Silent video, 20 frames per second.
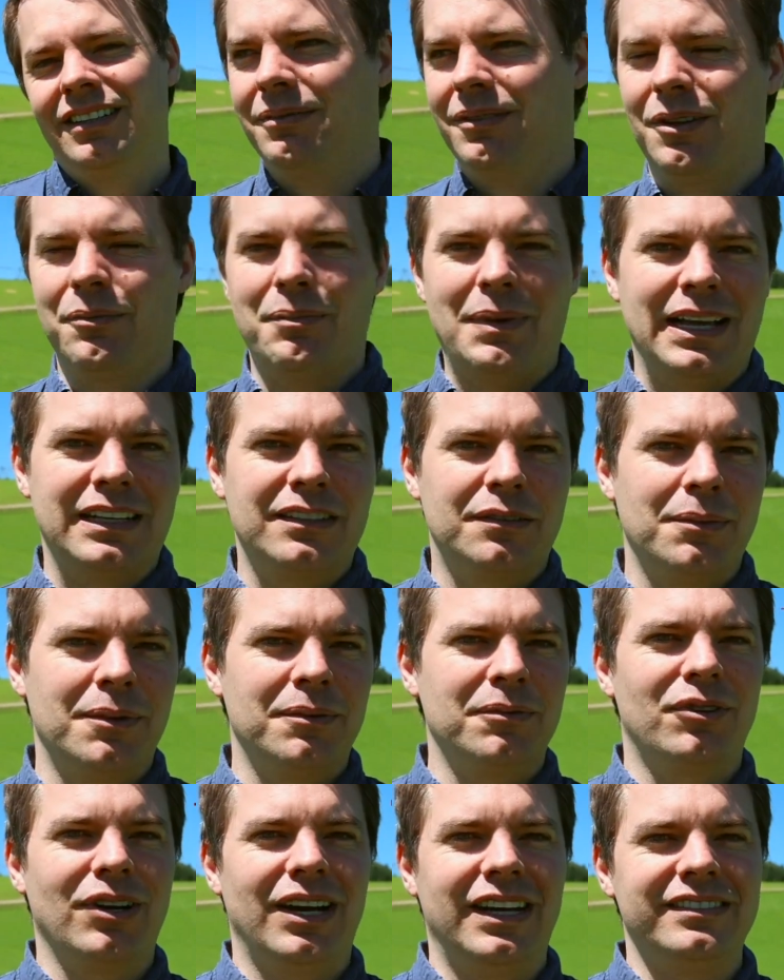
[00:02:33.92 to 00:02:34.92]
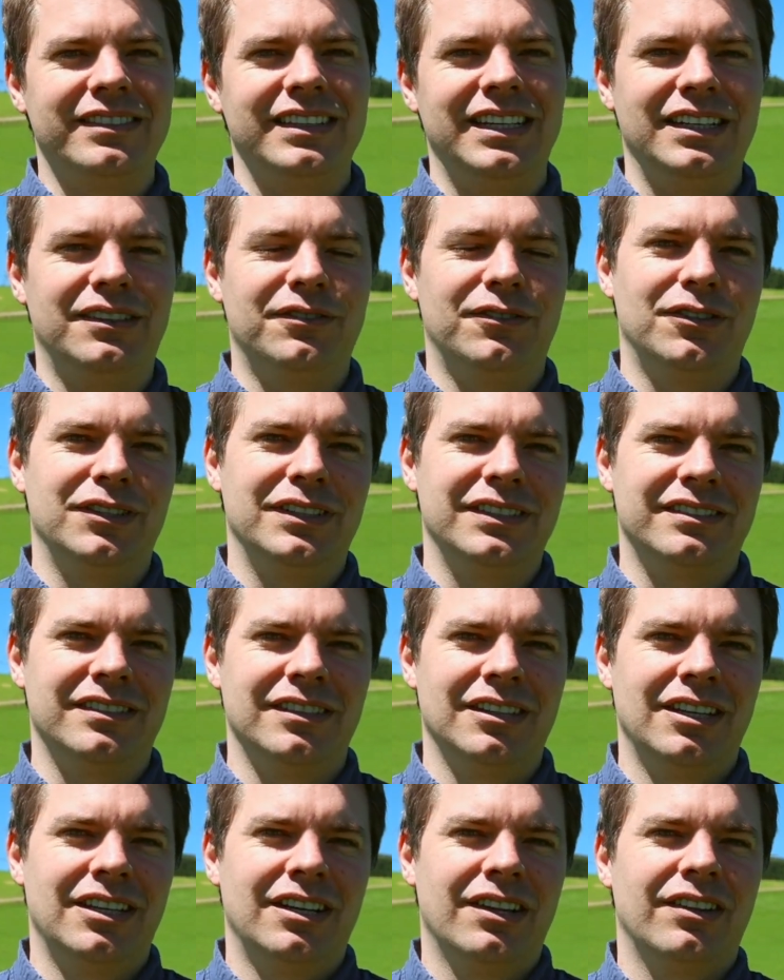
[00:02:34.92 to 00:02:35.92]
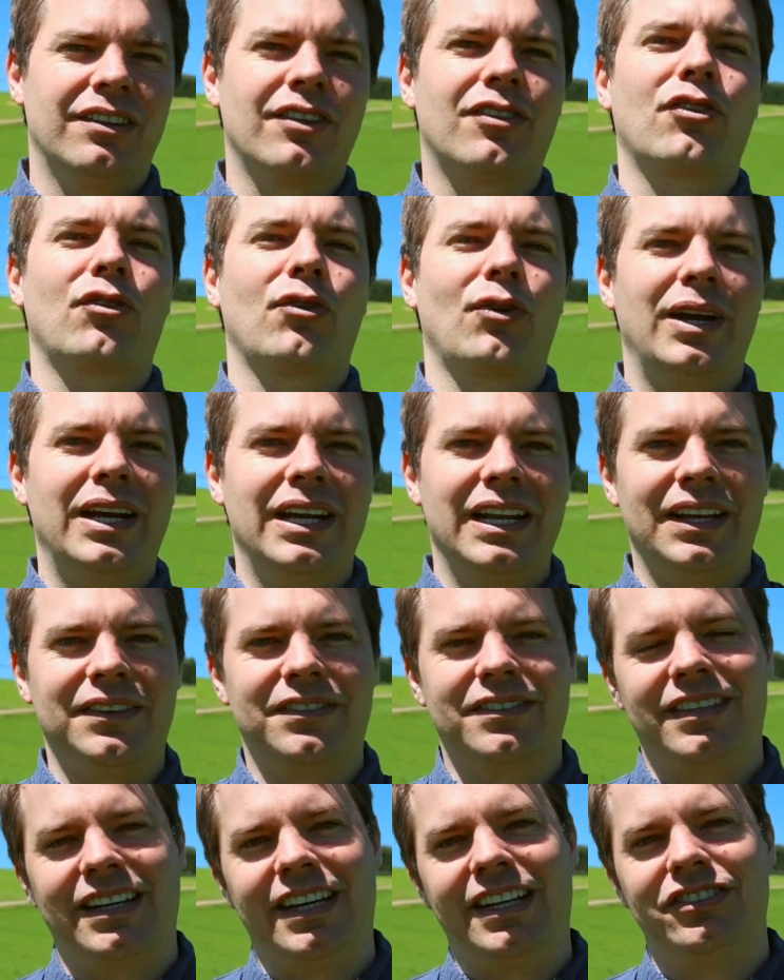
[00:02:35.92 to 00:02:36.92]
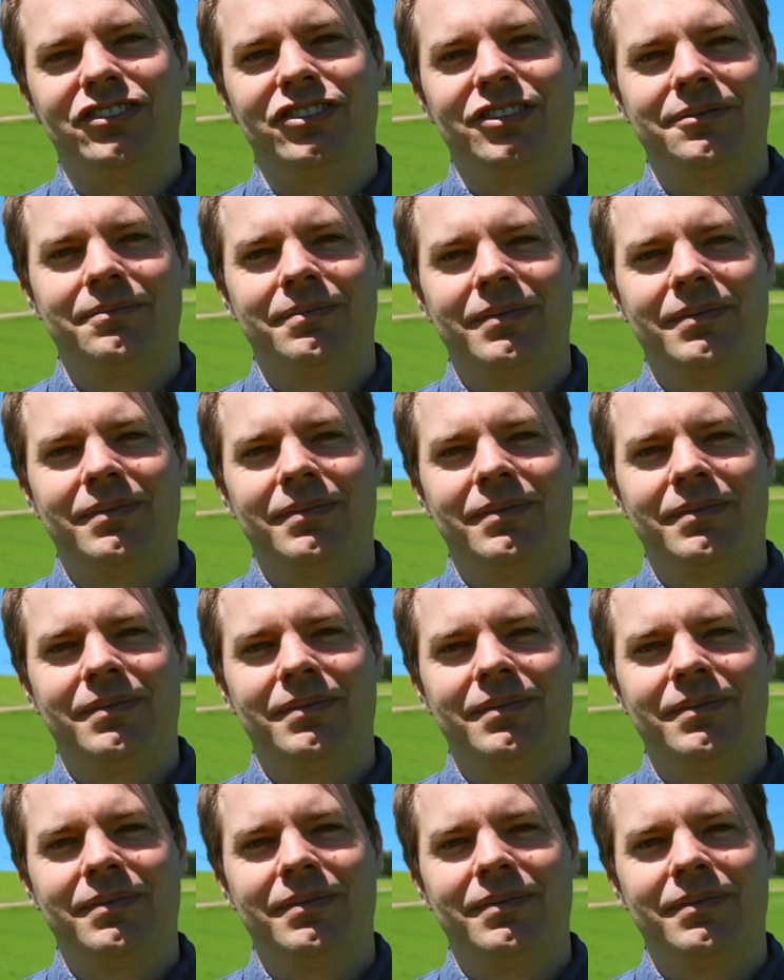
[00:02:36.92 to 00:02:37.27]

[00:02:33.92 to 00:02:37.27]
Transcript: The maximum grazing interval is the 3 leaf stage.